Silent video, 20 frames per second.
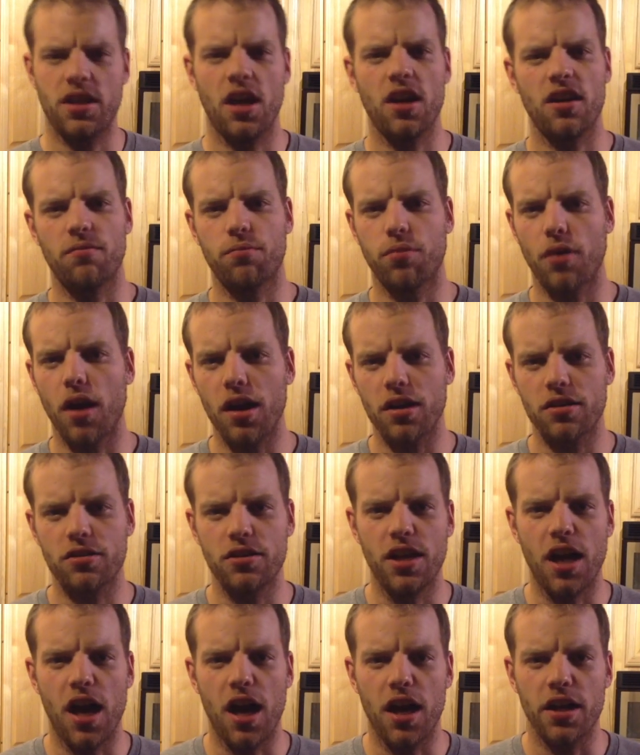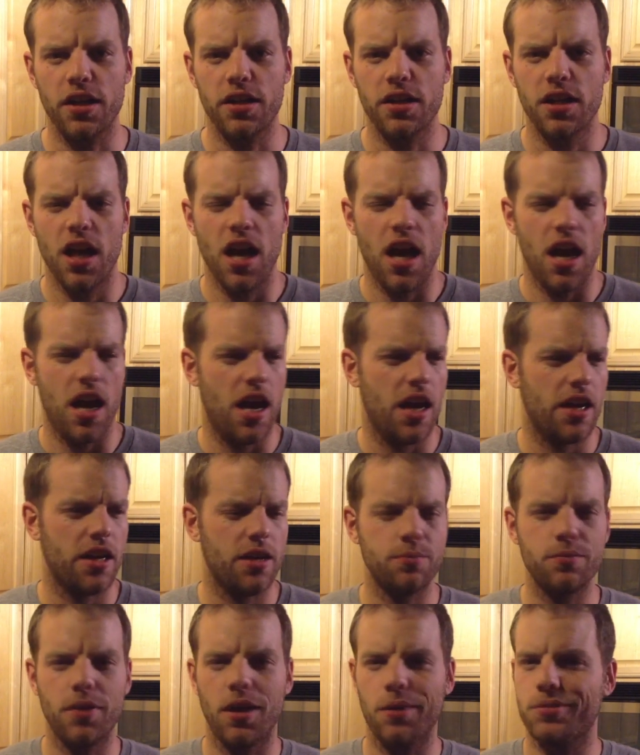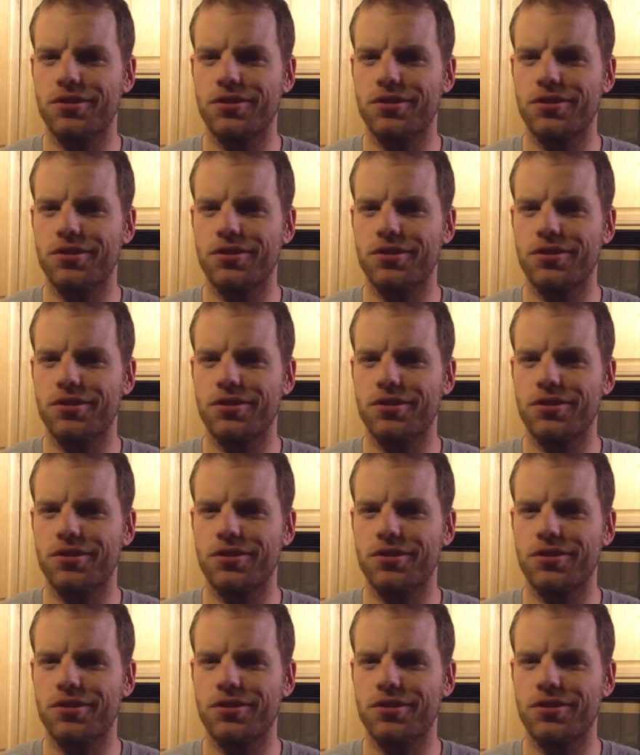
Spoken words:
ton of broccoli on it, and I'm